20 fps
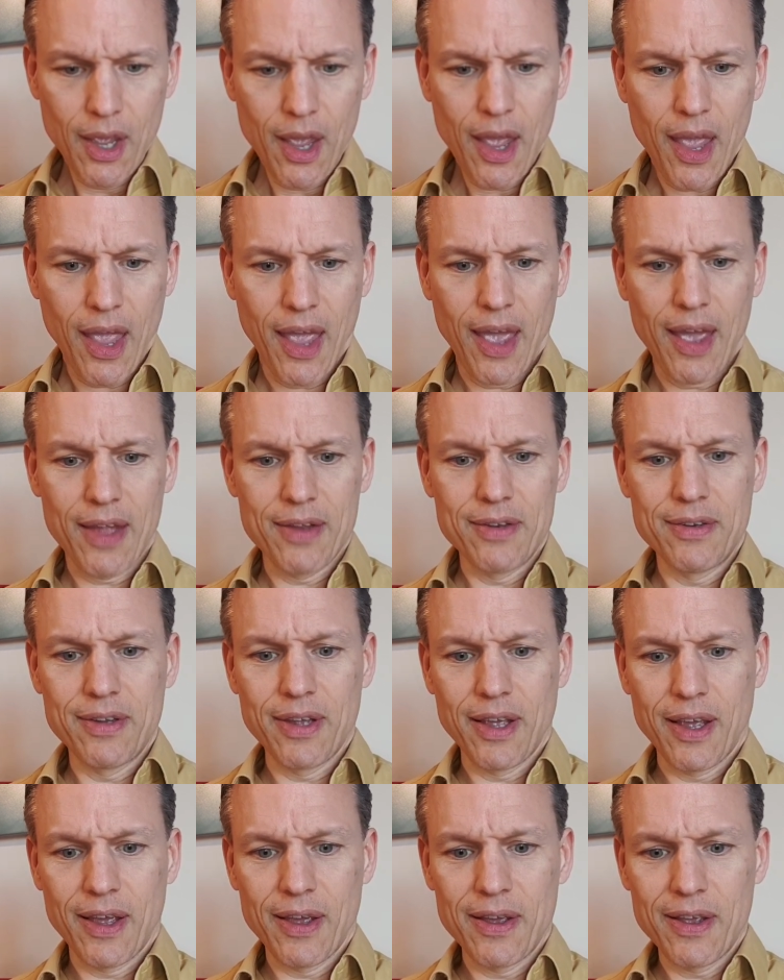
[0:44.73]
and
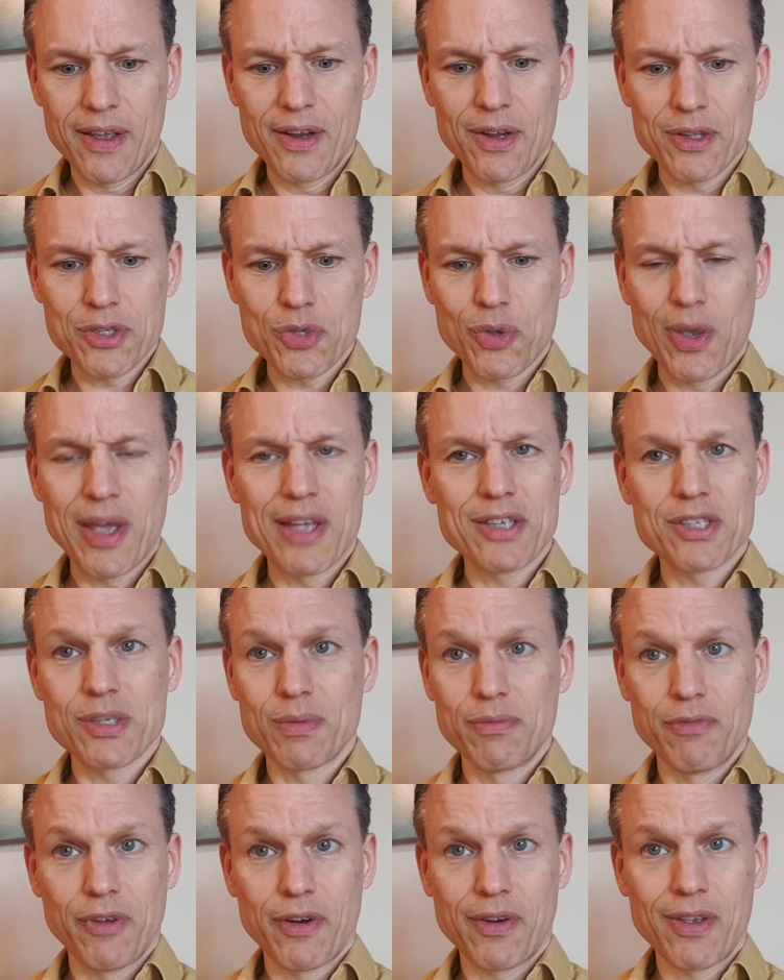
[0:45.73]
uh, it also has
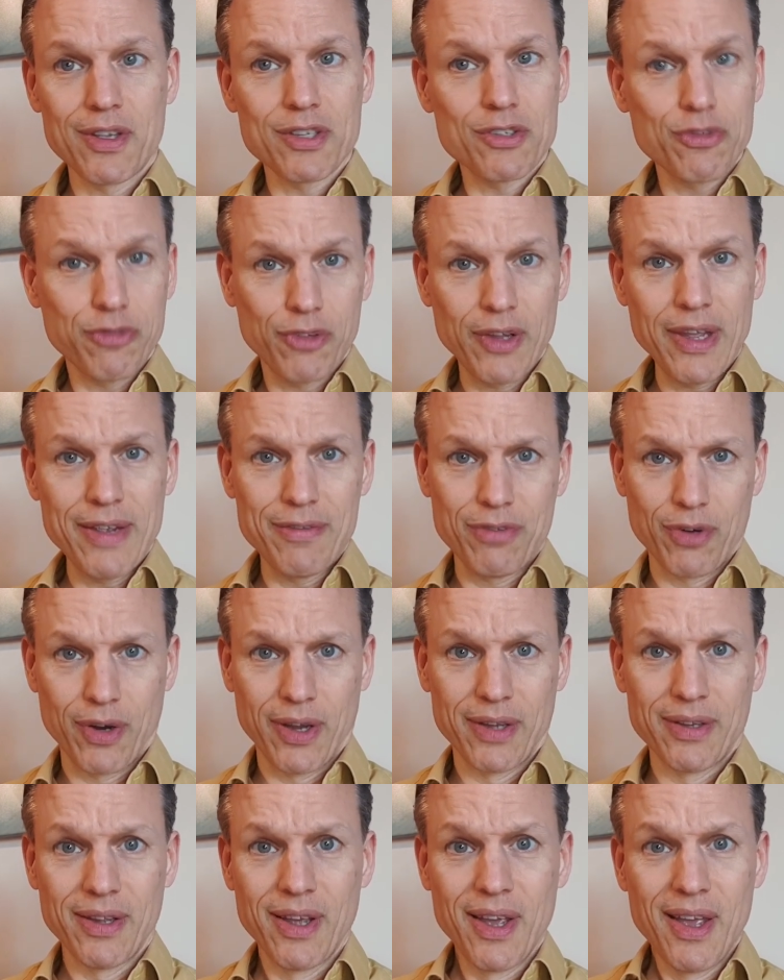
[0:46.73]
some various
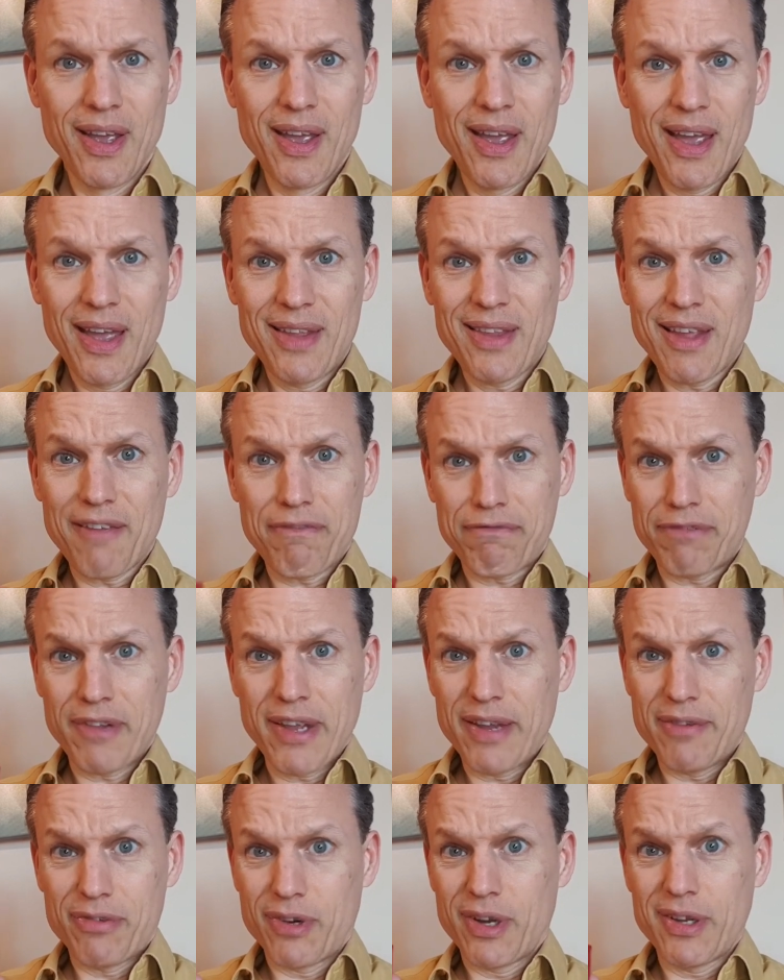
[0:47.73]
flavoring. And that
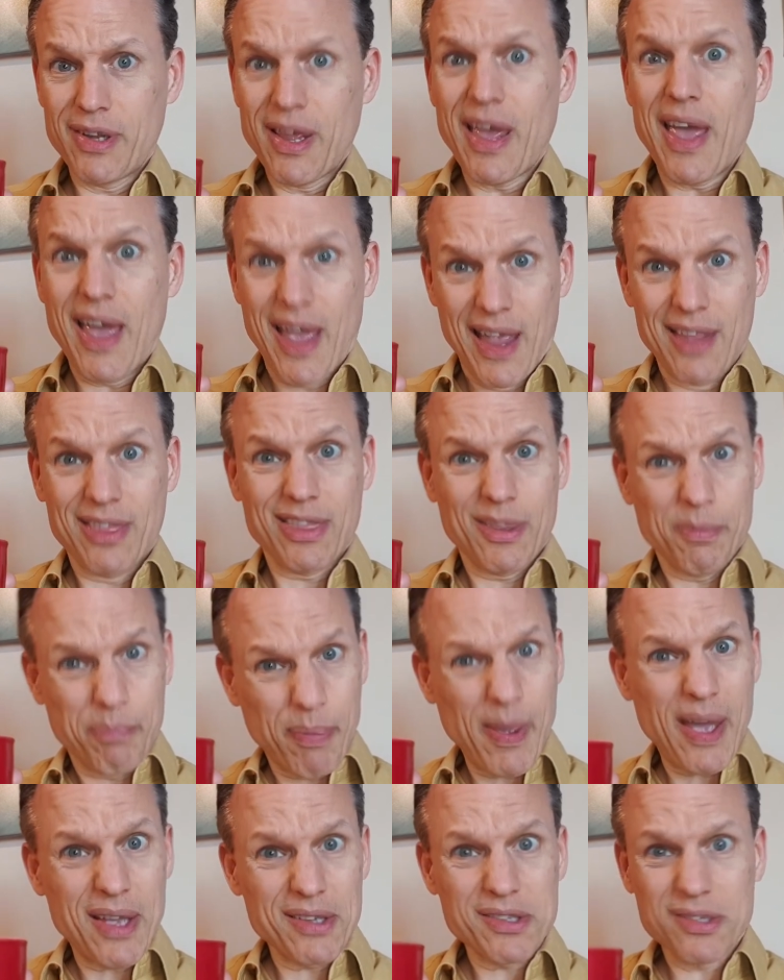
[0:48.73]
flavoring ain't the
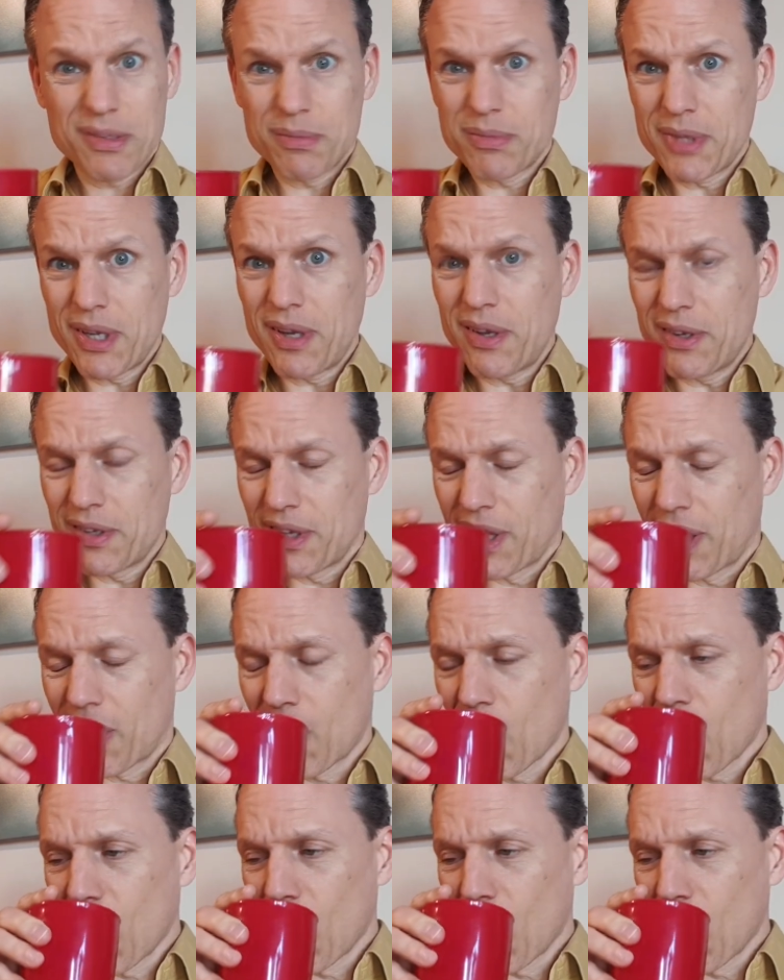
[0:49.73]
best, I'm telling you.